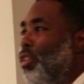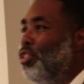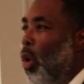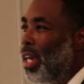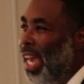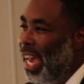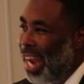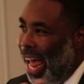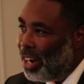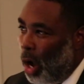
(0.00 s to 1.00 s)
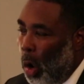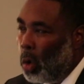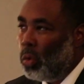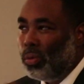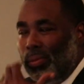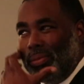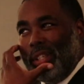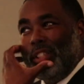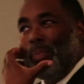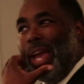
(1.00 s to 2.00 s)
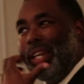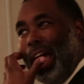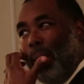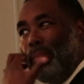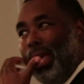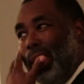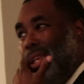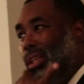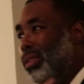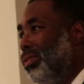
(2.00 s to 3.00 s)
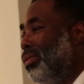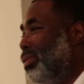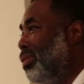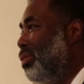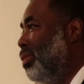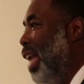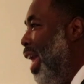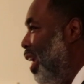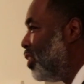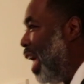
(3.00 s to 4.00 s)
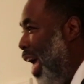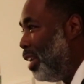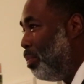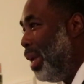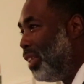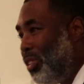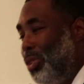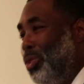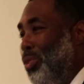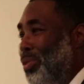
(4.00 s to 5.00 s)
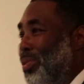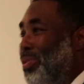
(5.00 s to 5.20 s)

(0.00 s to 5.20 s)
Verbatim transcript: So again, I know this may not be that exciting message.